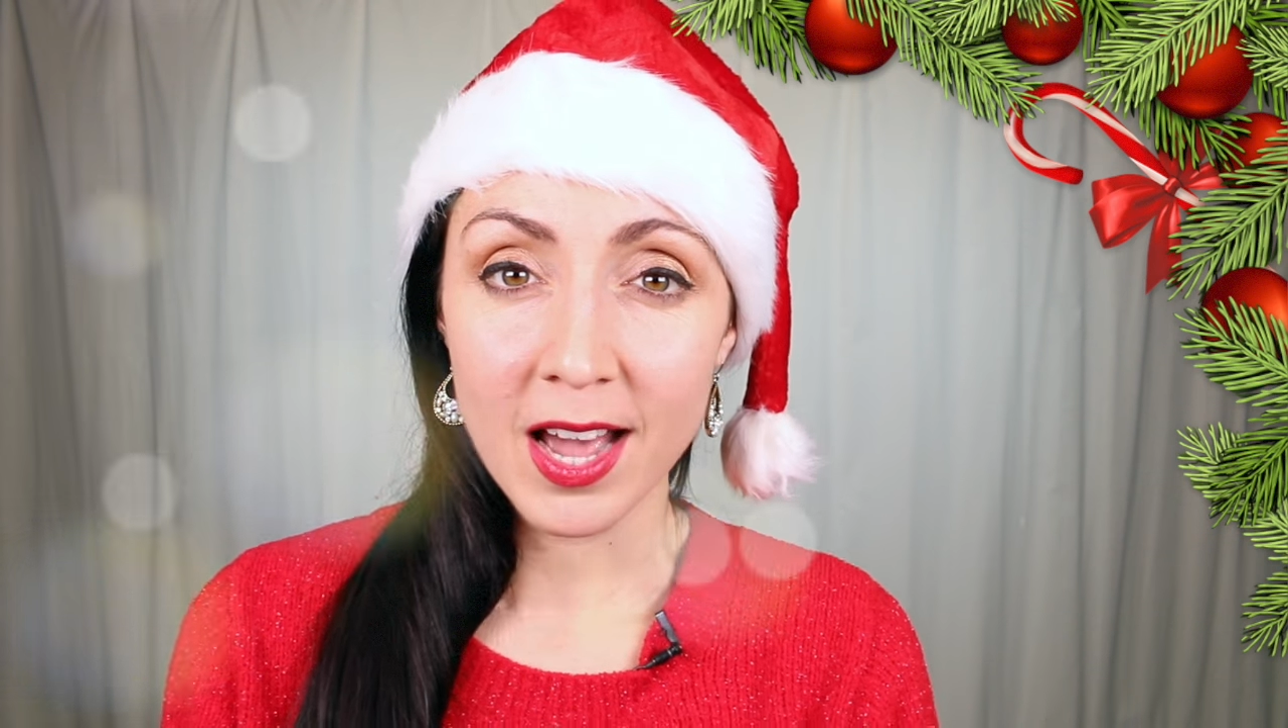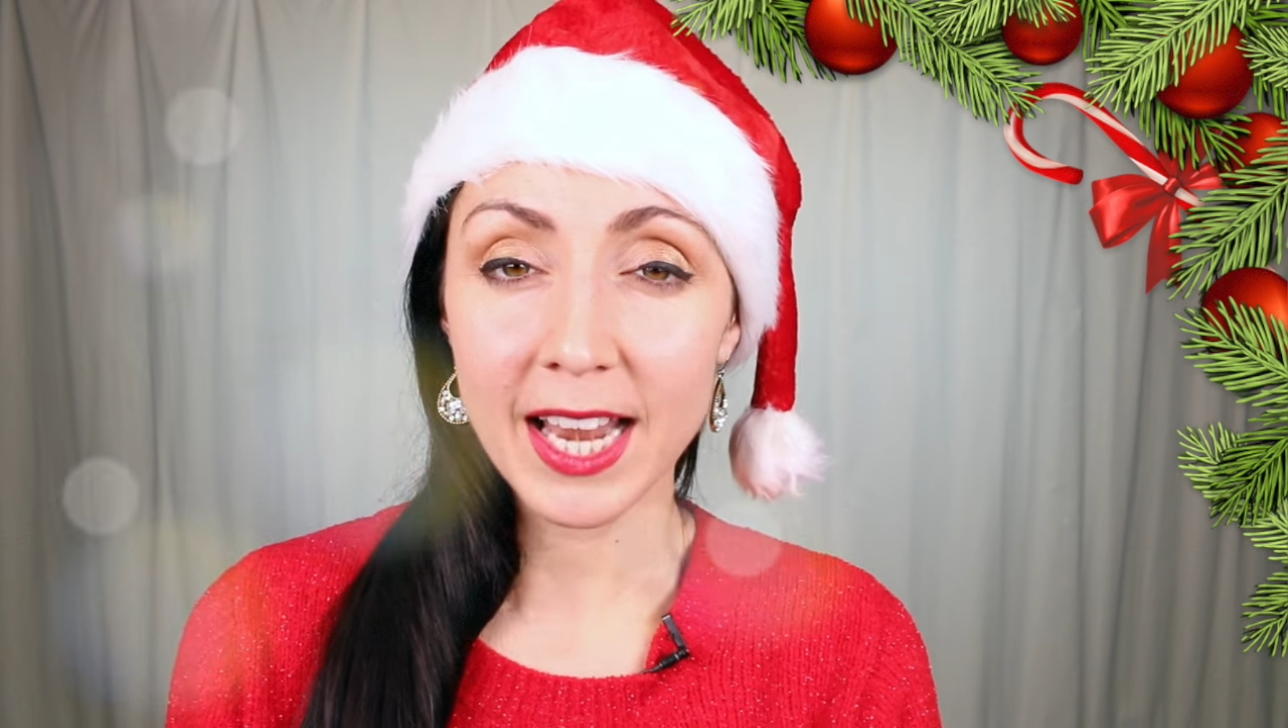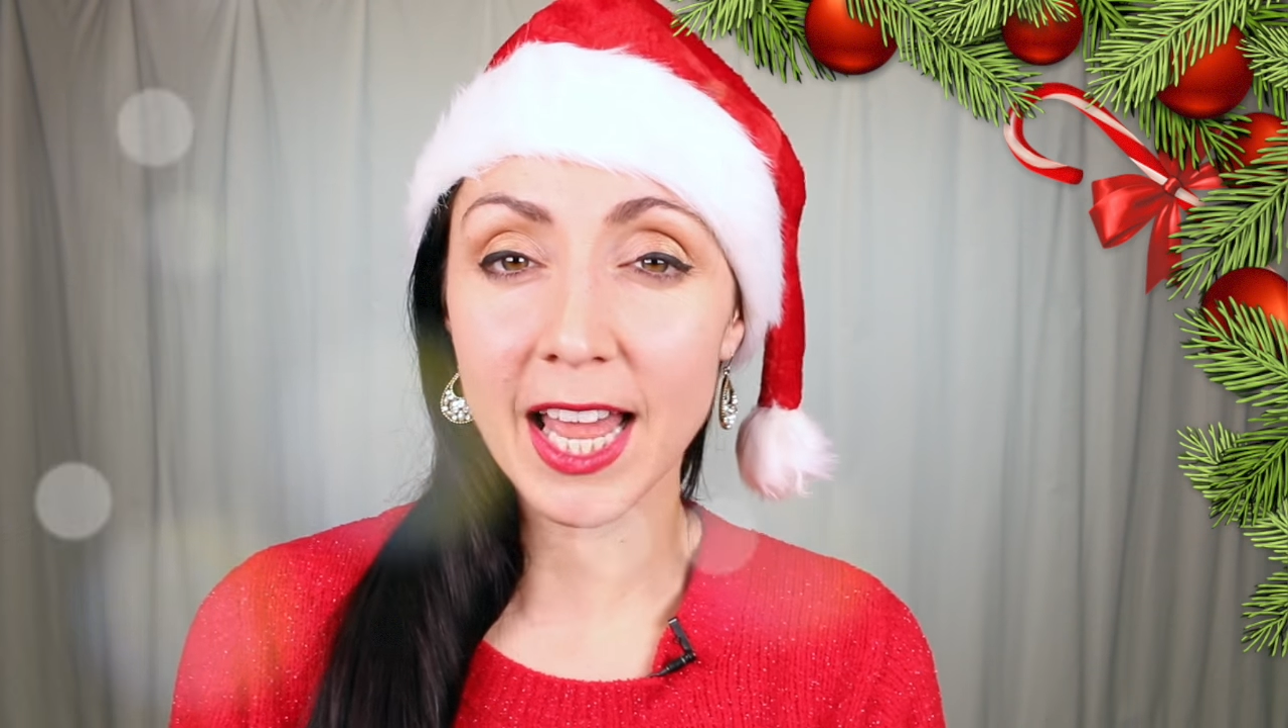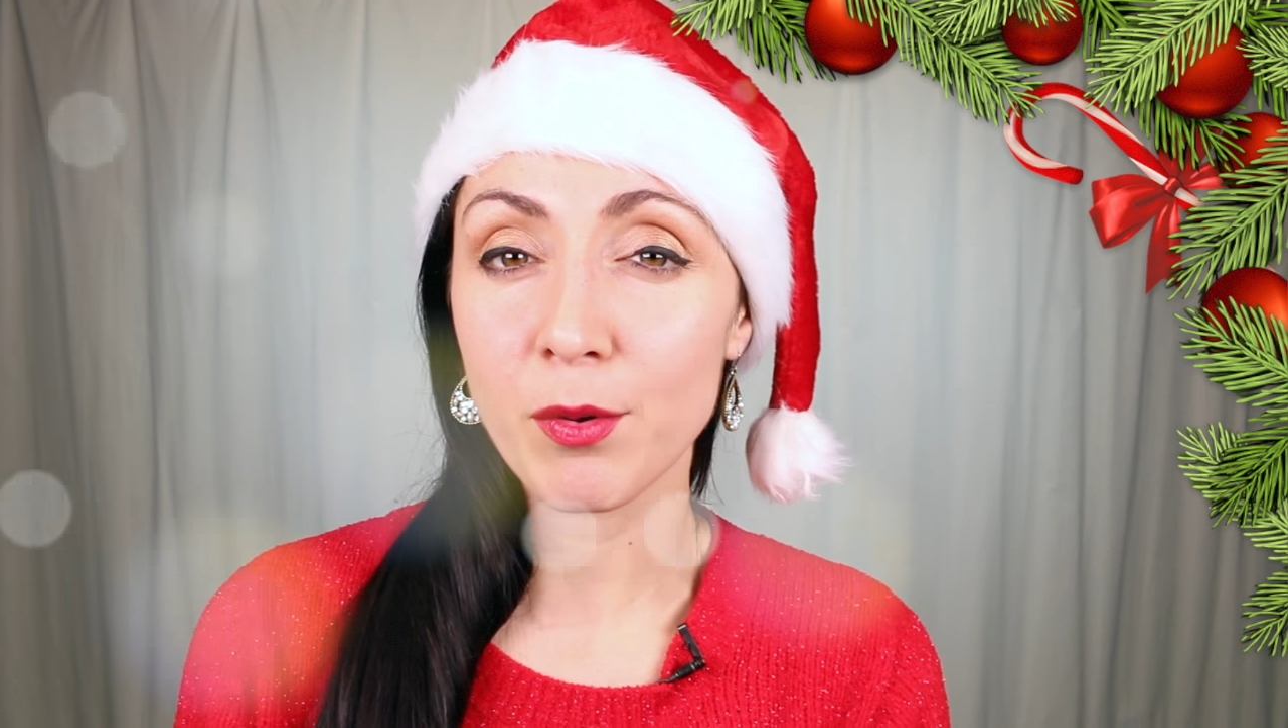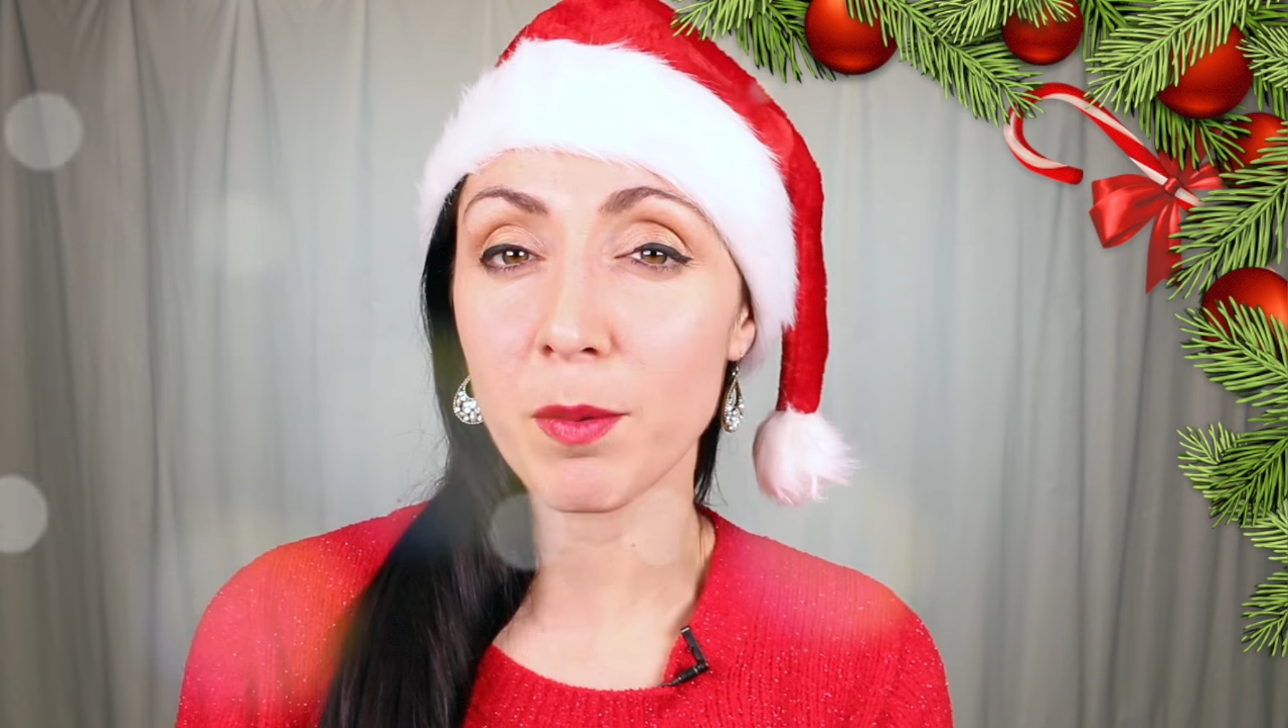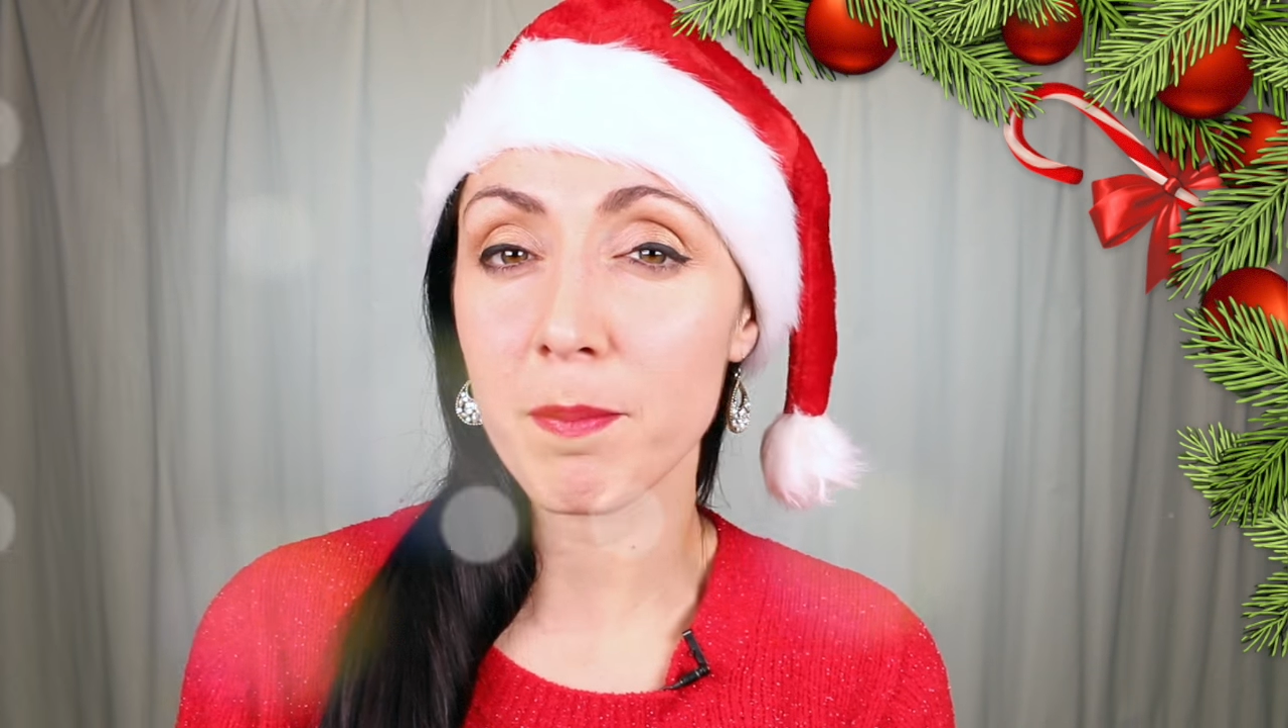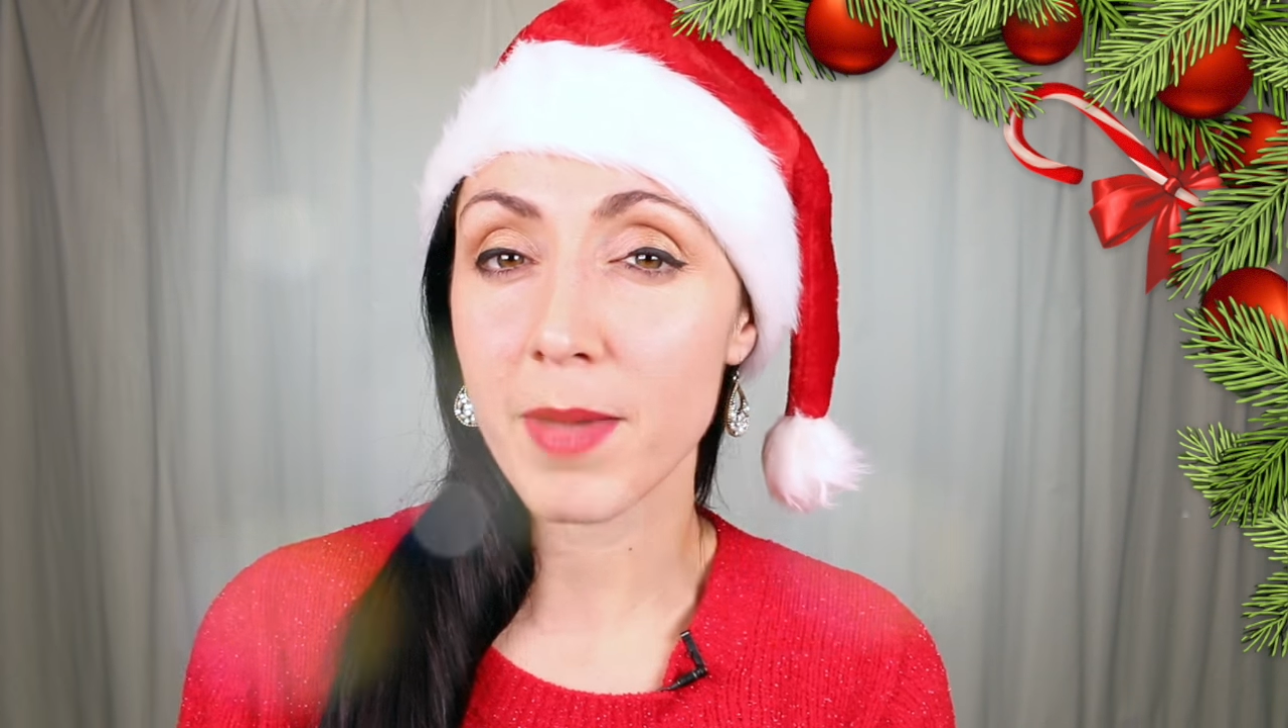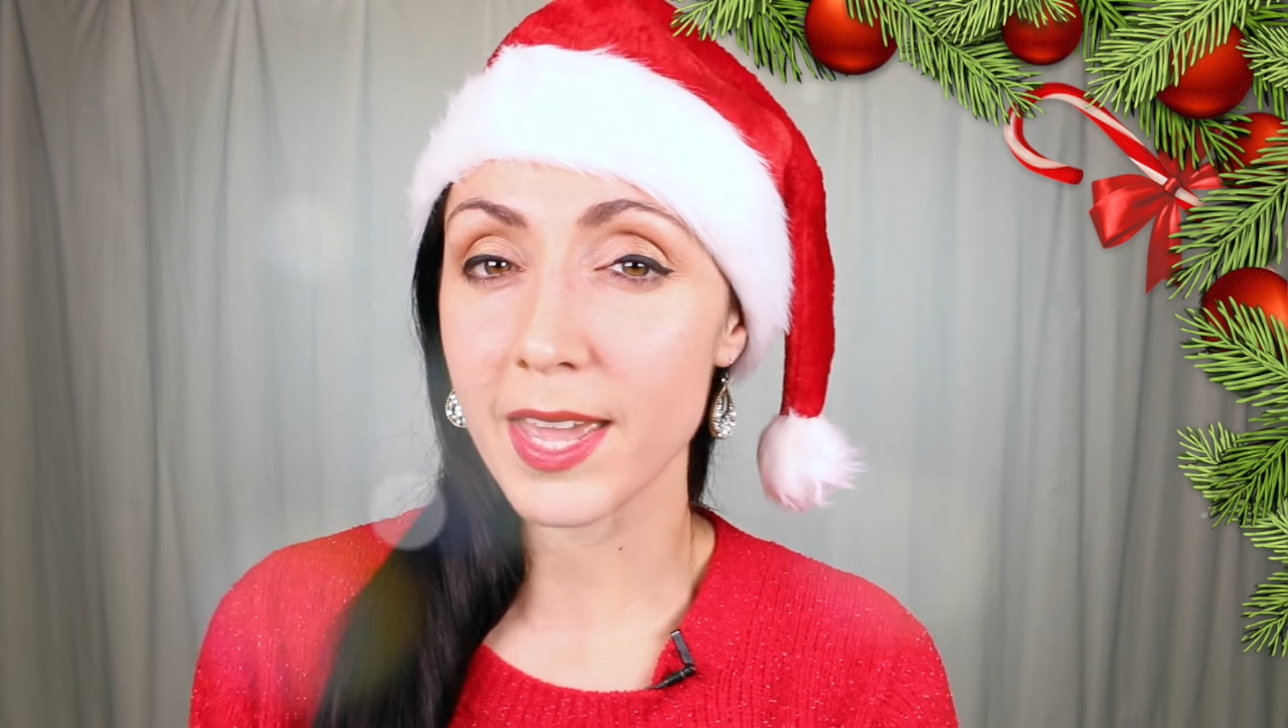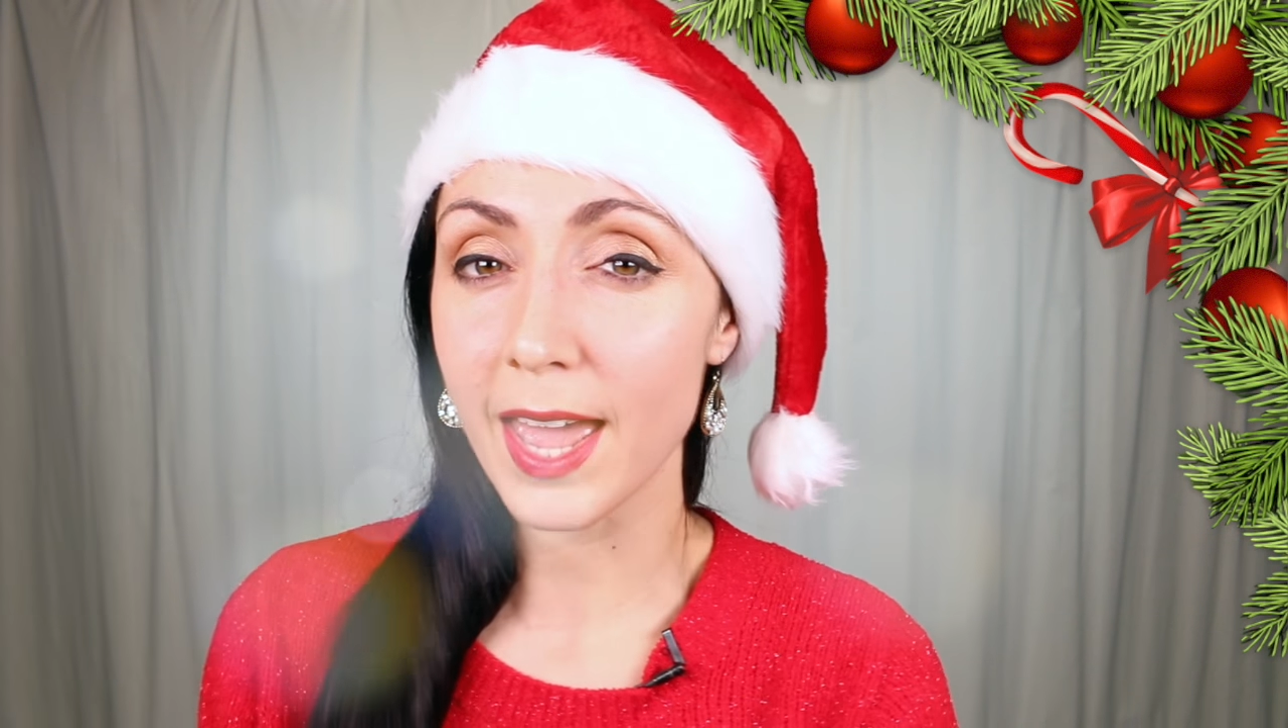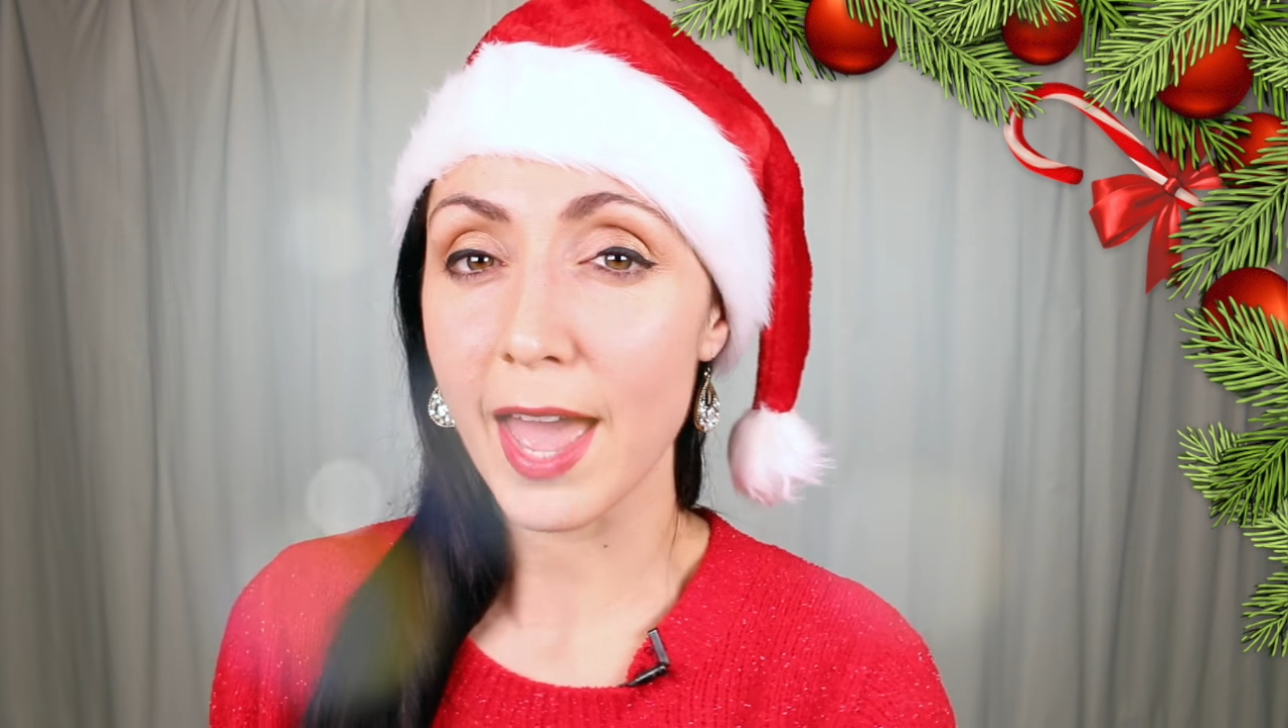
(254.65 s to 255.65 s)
and I will make